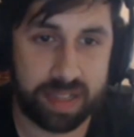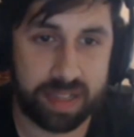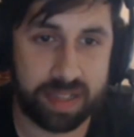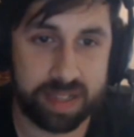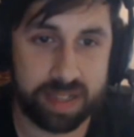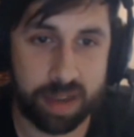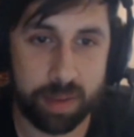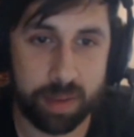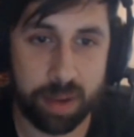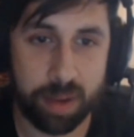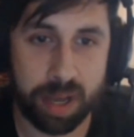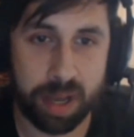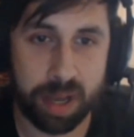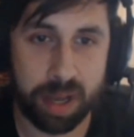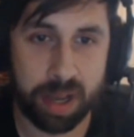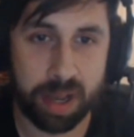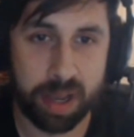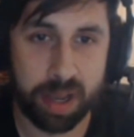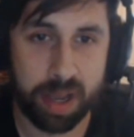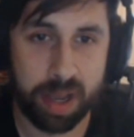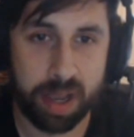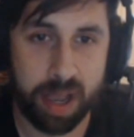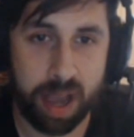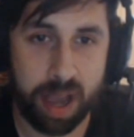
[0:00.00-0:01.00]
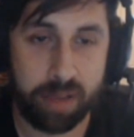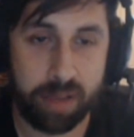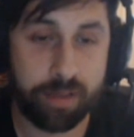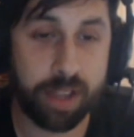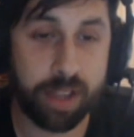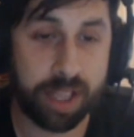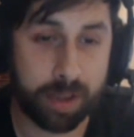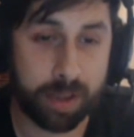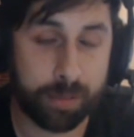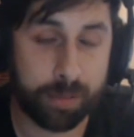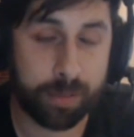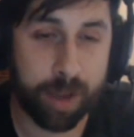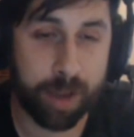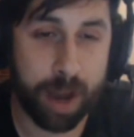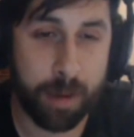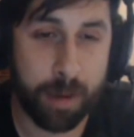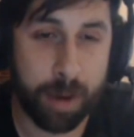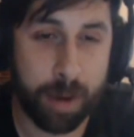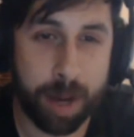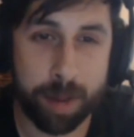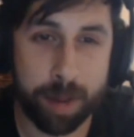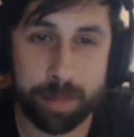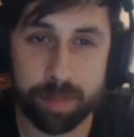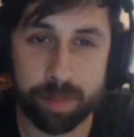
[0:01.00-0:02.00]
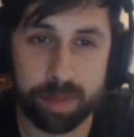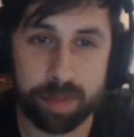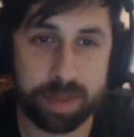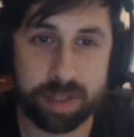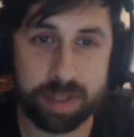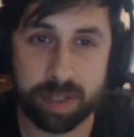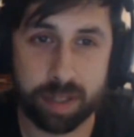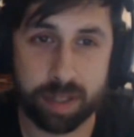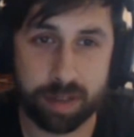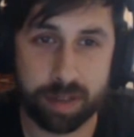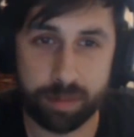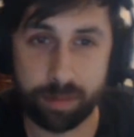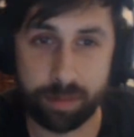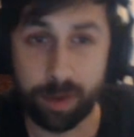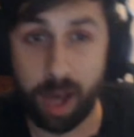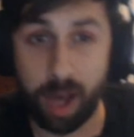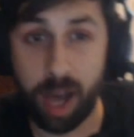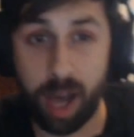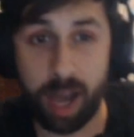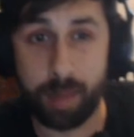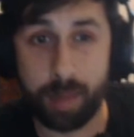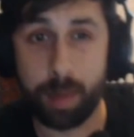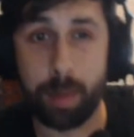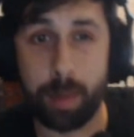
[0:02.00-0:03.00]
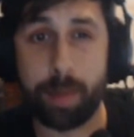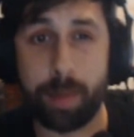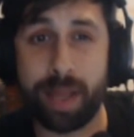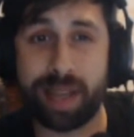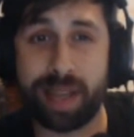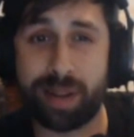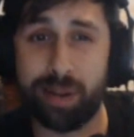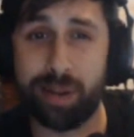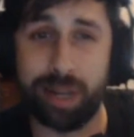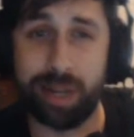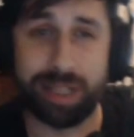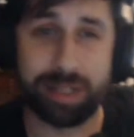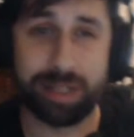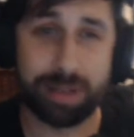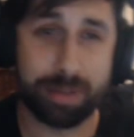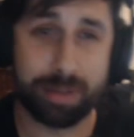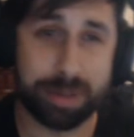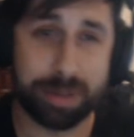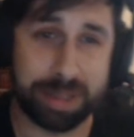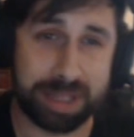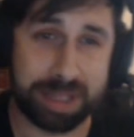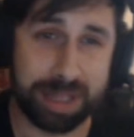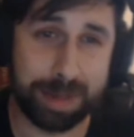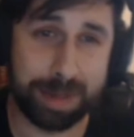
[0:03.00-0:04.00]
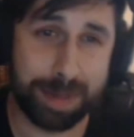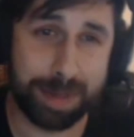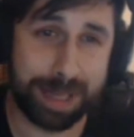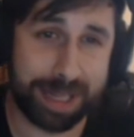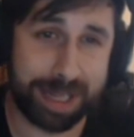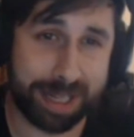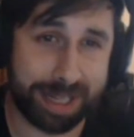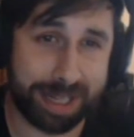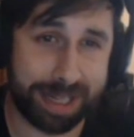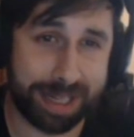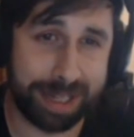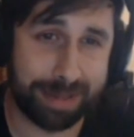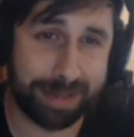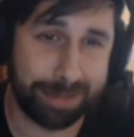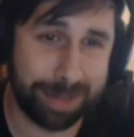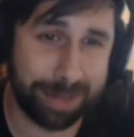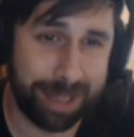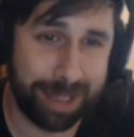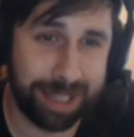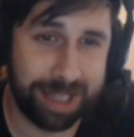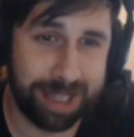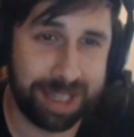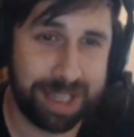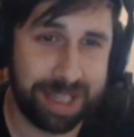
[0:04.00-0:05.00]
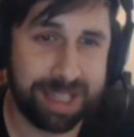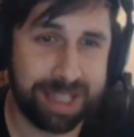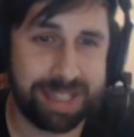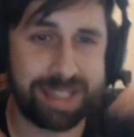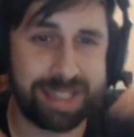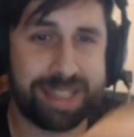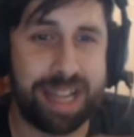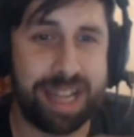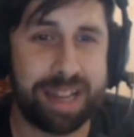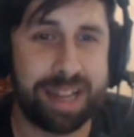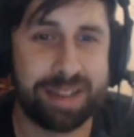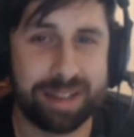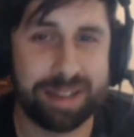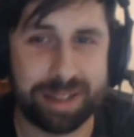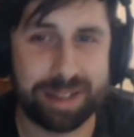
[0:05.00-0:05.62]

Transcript: So I think Ethereum's going to fly, but Bitcoin's always going to be a kind of standard